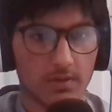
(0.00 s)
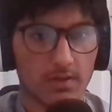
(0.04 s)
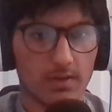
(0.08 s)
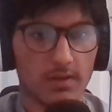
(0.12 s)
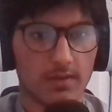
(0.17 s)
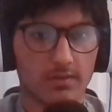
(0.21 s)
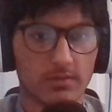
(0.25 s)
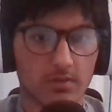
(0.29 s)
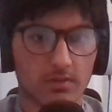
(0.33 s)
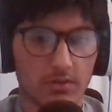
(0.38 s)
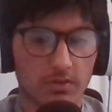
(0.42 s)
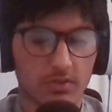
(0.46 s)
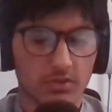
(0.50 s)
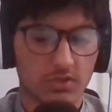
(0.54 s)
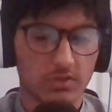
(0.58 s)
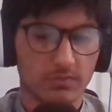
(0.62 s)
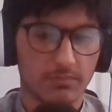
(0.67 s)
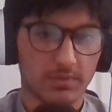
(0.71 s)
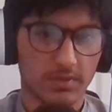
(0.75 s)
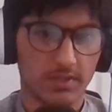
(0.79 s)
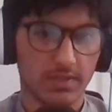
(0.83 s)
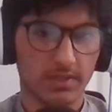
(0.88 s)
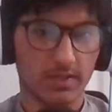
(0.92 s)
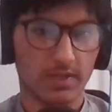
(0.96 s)
is going to
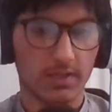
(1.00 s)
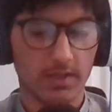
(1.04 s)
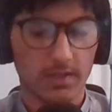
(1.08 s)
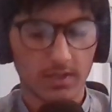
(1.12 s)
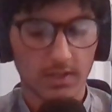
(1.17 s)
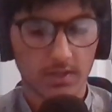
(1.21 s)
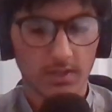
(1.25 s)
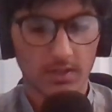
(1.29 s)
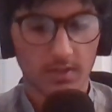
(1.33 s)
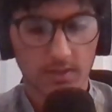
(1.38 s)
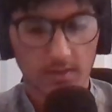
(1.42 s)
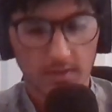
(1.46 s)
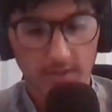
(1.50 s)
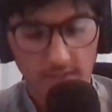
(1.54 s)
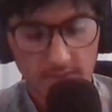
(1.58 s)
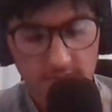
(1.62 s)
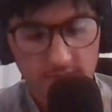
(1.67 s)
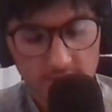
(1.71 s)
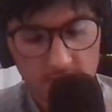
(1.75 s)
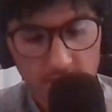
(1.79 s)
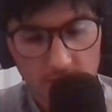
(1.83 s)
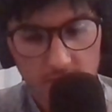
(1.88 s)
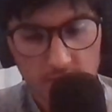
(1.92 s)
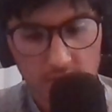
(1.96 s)
be, let's
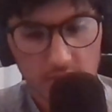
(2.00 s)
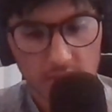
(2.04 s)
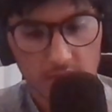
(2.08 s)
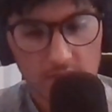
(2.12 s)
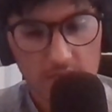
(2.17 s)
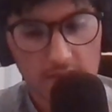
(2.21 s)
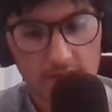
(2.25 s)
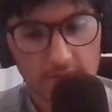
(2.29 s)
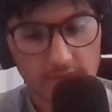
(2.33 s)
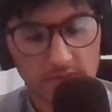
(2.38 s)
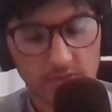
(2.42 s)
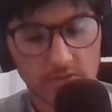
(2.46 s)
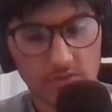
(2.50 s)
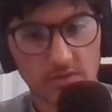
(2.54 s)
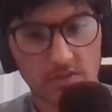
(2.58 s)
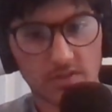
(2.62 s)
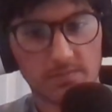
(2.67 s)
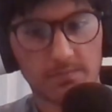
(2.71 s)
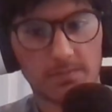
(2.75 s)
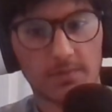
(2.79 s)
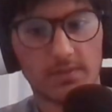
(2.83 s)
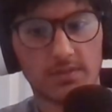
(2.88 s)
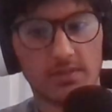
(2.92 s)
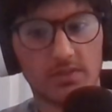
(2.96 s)
say, if user
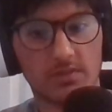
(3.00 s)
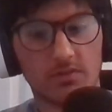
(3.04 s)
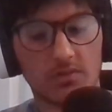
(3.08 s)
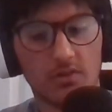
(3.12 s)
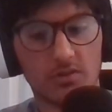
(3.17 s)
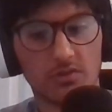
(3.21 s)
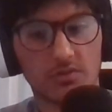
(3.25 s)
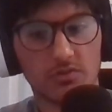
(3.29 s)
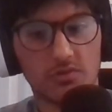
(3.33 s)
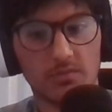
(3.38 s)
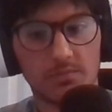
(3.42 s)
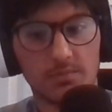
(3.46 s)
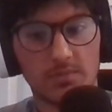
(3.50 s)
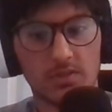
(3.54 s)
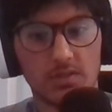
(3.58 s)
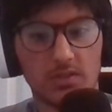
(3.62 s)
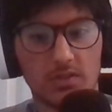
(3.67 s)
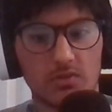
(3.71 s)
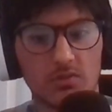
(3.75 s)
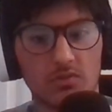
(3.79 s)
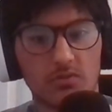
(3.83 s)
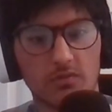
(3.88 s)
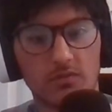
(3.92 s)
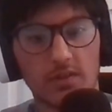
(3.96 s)
response is going to be
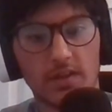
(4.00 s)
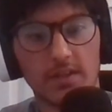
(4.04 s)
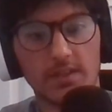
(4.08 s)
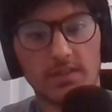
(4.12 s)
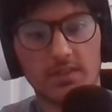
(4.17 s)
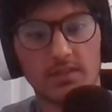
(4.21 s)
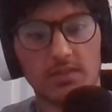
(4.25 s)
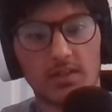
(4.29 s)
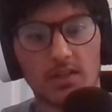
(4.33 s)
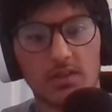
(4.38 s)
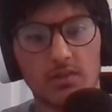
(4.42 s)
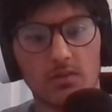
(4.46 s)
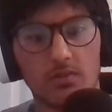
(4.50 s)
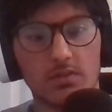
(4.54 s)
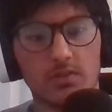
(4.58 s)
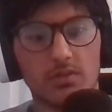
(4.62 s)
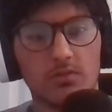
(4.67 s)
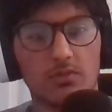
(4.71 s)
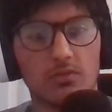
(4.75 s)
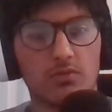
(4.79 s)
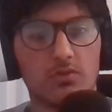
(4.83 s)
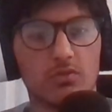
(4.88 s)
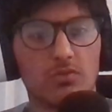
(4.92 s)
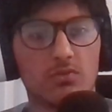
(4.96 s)
greater than or
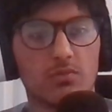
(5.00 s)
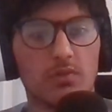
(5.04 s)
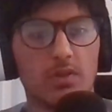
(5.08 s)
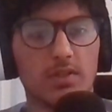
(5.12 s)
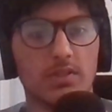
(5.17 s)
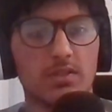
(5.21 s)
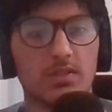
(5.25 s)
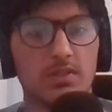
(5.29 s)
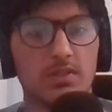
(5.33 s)
equal to 20,